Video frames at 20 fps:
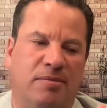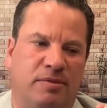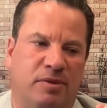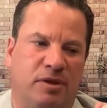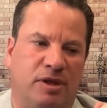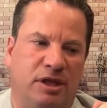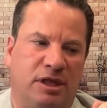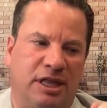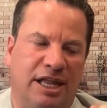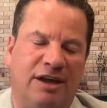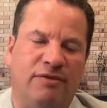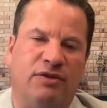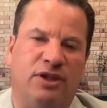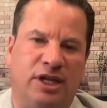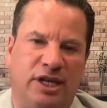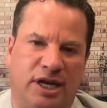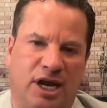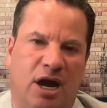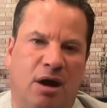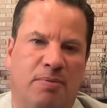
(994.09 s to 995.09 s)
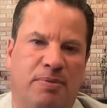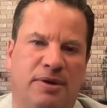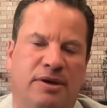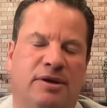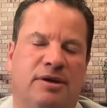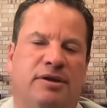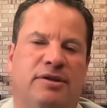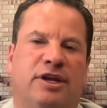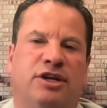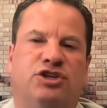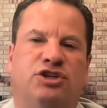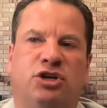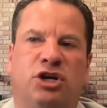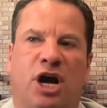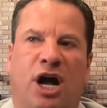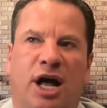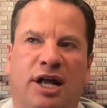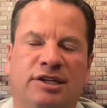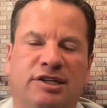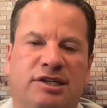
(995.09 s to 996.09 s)
leveling up, that you're
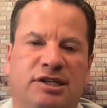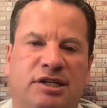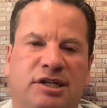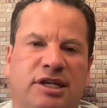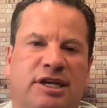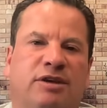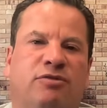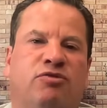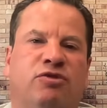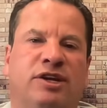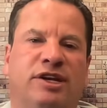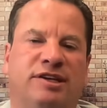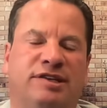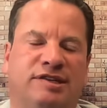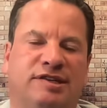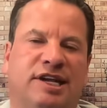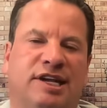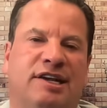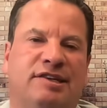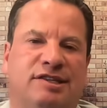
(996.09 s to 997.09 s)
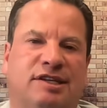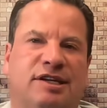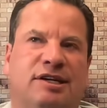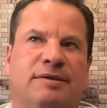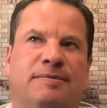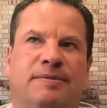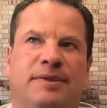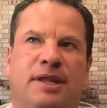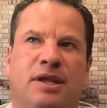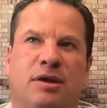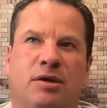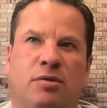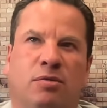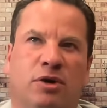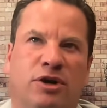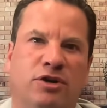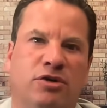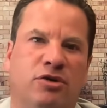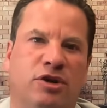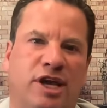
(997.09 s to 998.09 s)
constantly reassessing
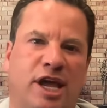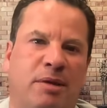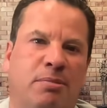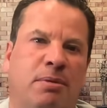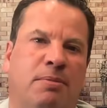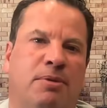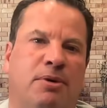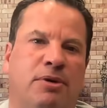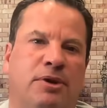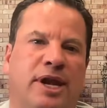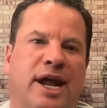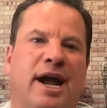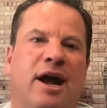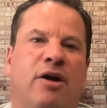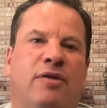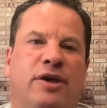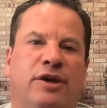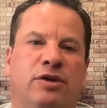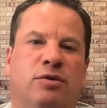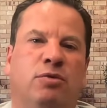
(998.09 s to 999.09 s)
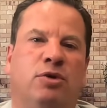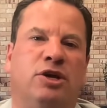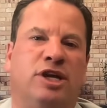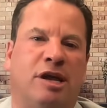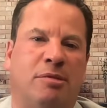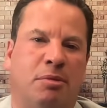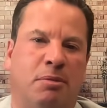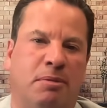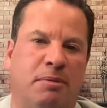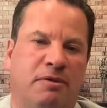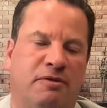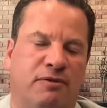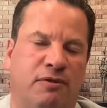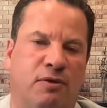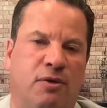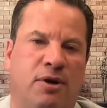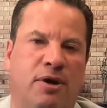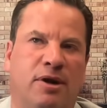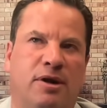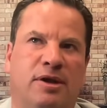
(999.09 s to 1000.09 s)
what are you capable now that you weren't capable
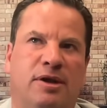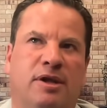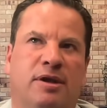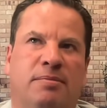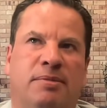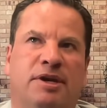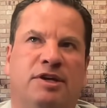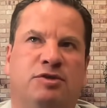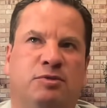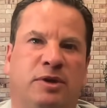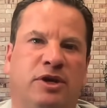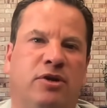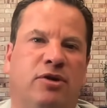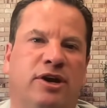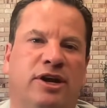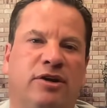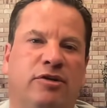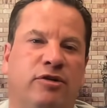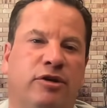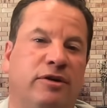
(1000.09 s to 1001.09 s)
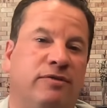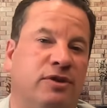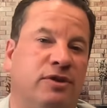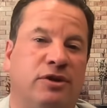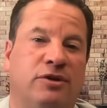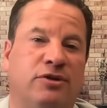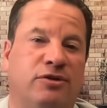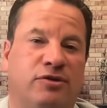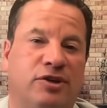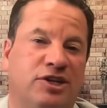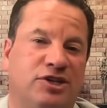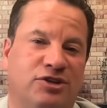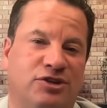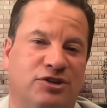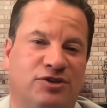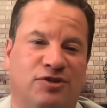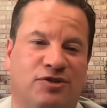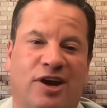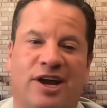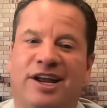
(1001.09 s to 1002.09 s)
before, because we are iterative little
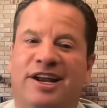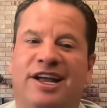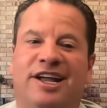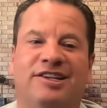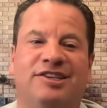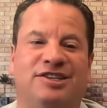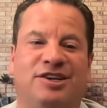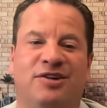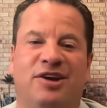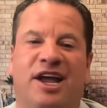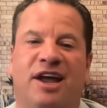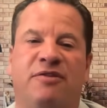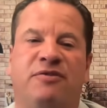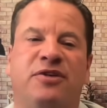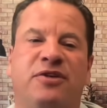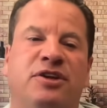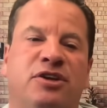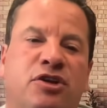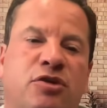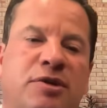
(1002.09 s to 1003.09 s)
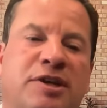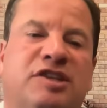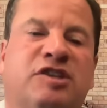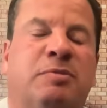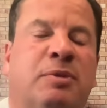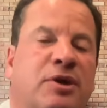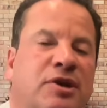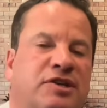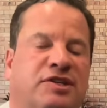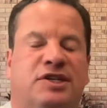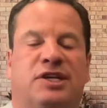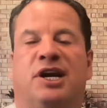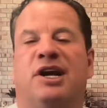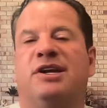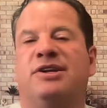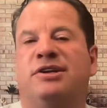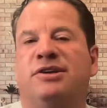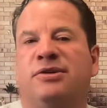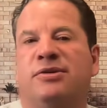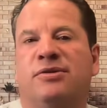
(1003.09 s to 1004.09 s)
creatures, right? And so every new experience that I
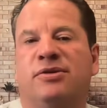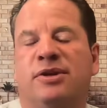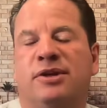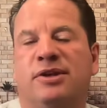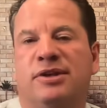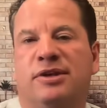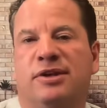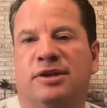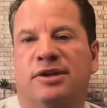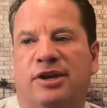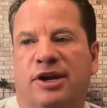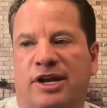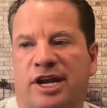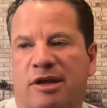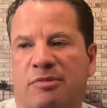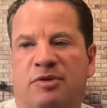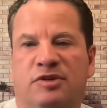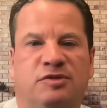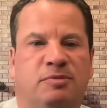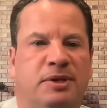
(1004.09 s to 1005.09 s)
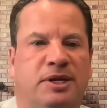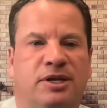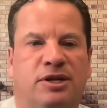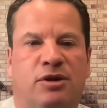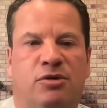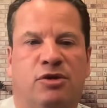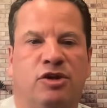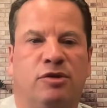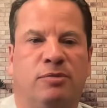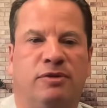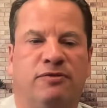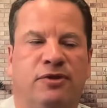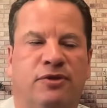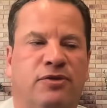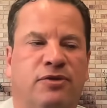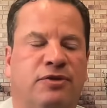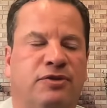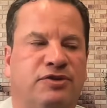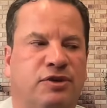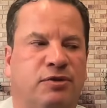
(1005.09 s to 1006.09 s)
do enables me to go a little bit
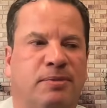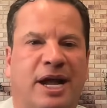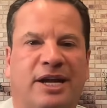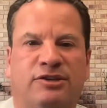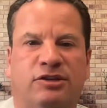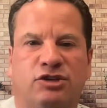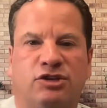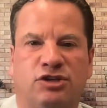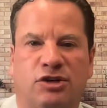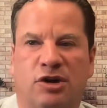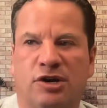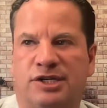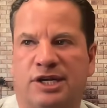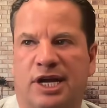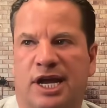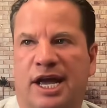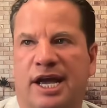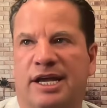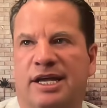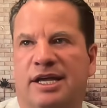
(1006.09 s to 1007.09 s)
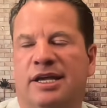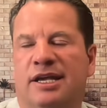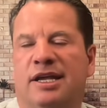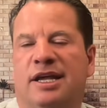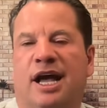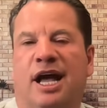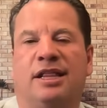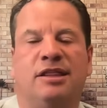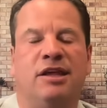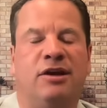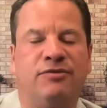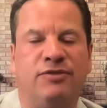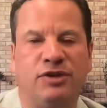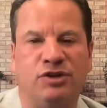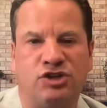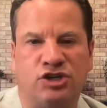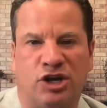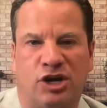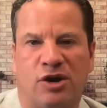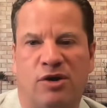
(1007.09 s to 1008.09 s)
further. So back to Shark Tank, I love the
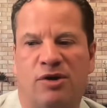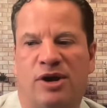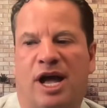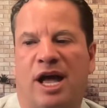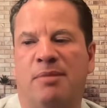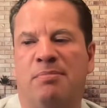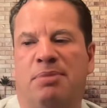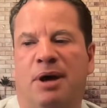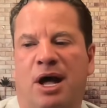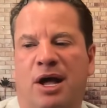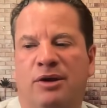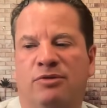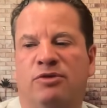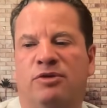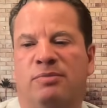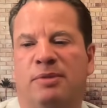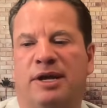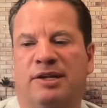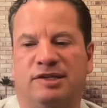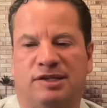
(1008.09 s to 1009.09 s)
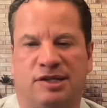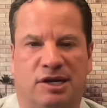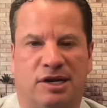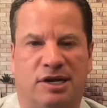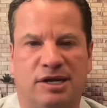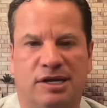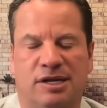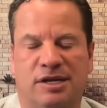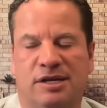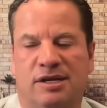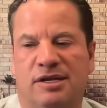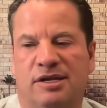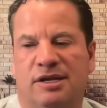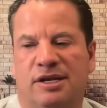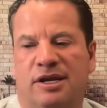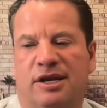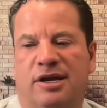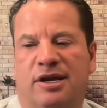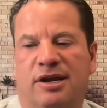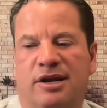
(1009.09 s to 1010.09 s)
show. I bond with my son,
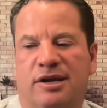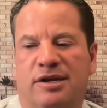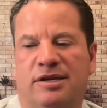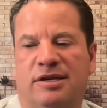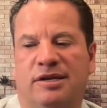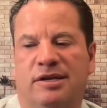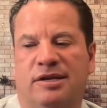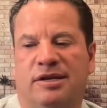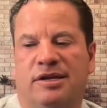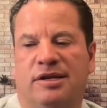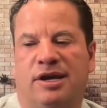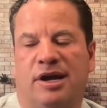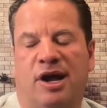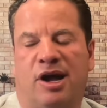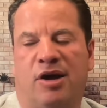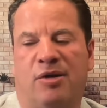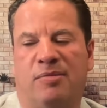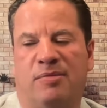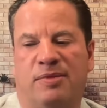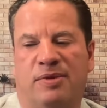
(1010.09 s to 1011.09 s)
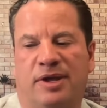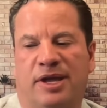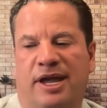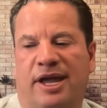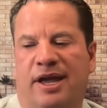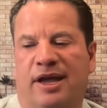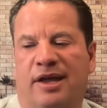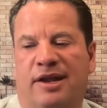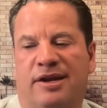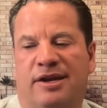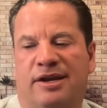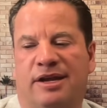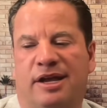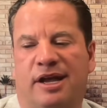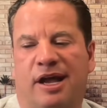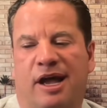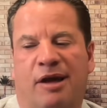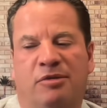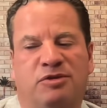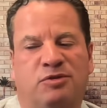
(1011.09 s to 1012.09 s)
and
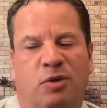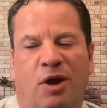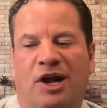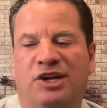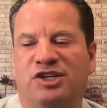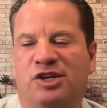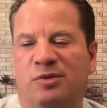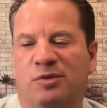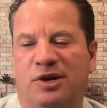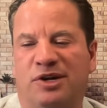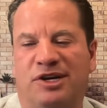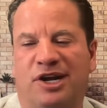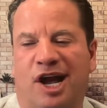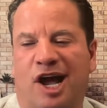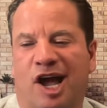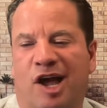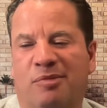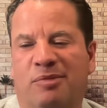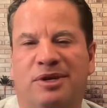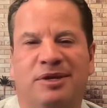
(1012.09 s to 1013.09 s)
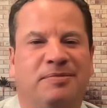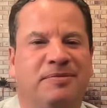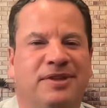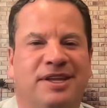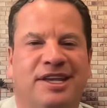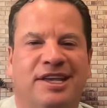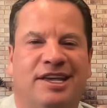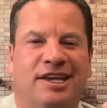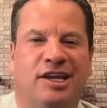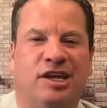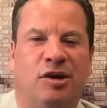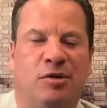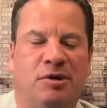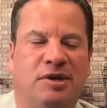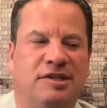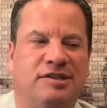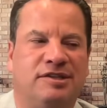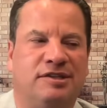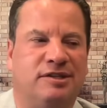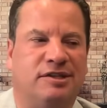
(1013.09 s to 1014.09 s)
I was watching one time, and he
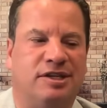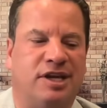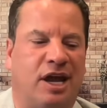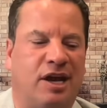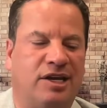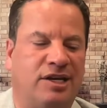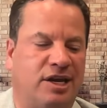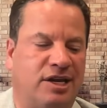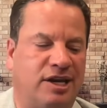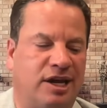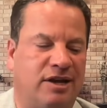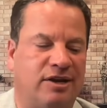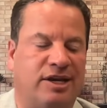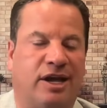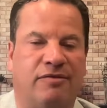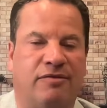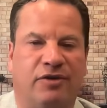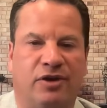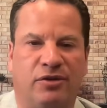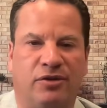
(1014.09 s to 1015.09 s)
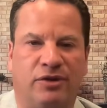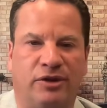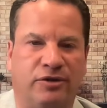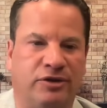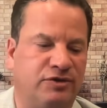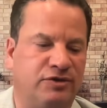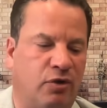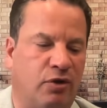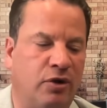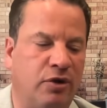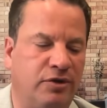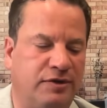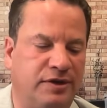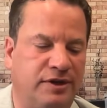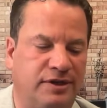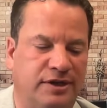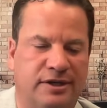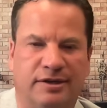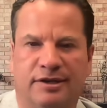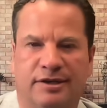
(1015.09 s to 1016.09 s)
always got a kick out of Kevin O'Leary's royalty
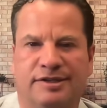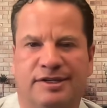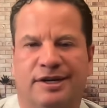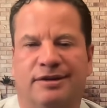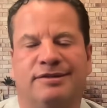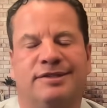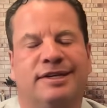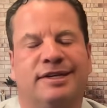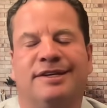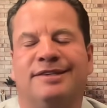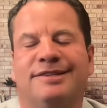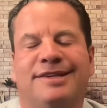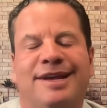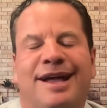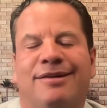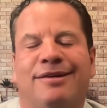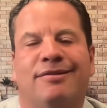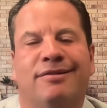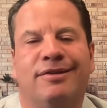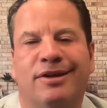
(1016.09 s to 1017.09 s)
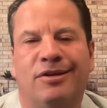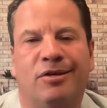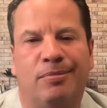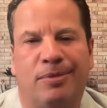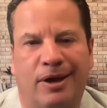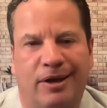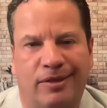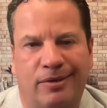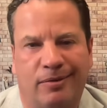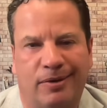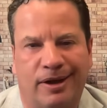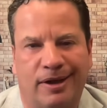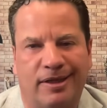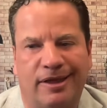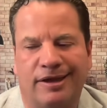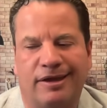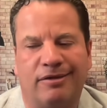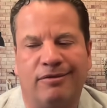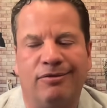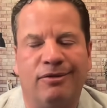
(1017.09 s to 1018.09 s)
deals, and I was like, it's not real, by the way.
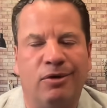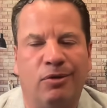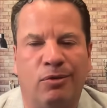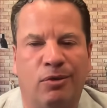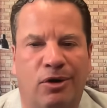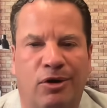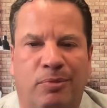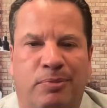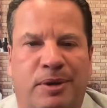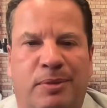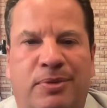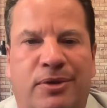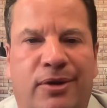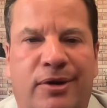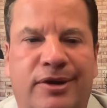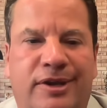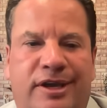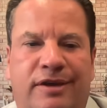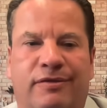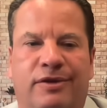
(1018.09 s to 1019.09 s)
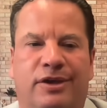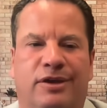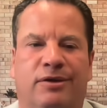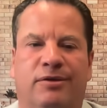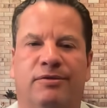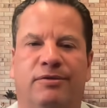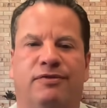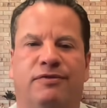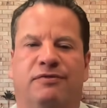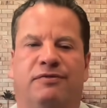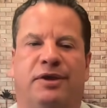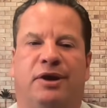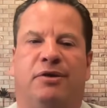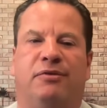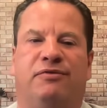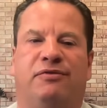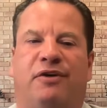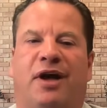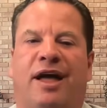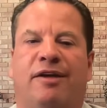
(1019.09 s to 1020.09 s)
Like, in real world, people aren't giving you 5%
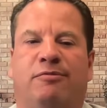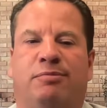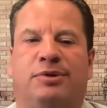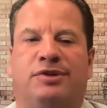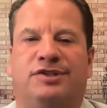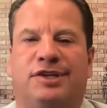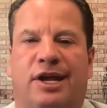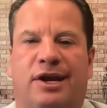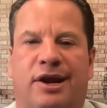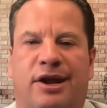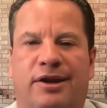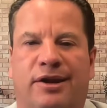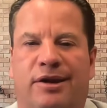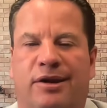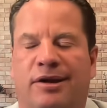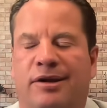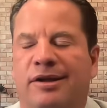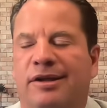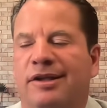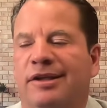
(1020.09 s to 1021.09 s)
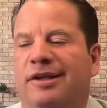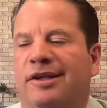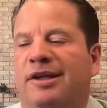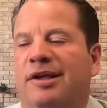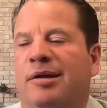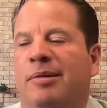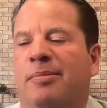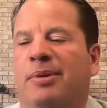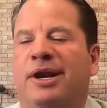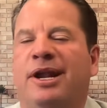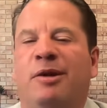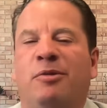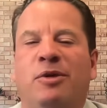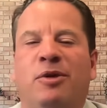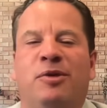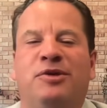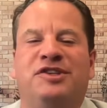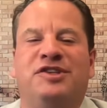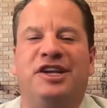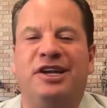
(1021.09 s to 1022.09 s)
on there. But
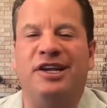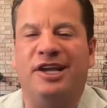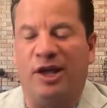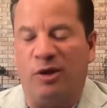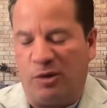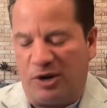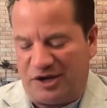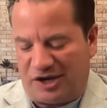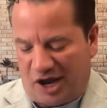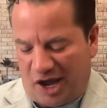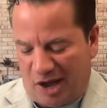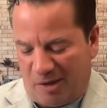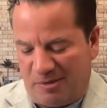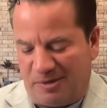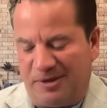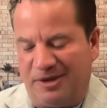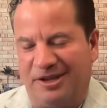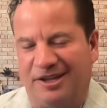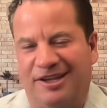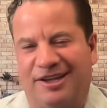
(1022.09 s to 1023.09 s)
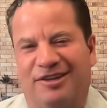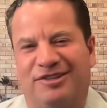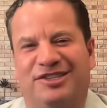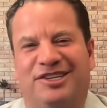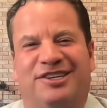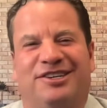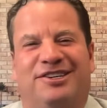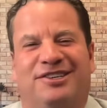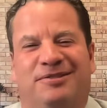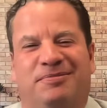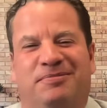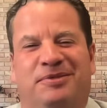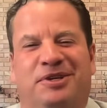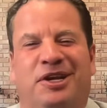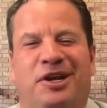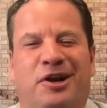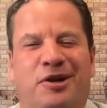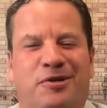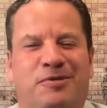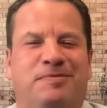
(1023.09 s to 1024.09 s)
we were sitting together one time, and I was like,
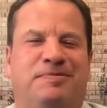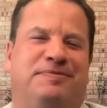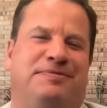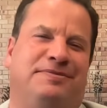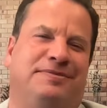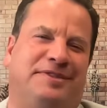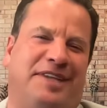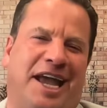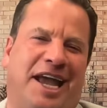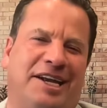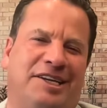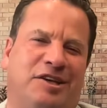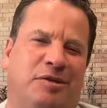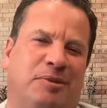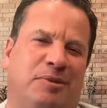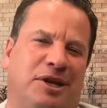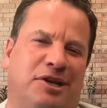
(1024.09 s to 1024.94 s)
Dad could be on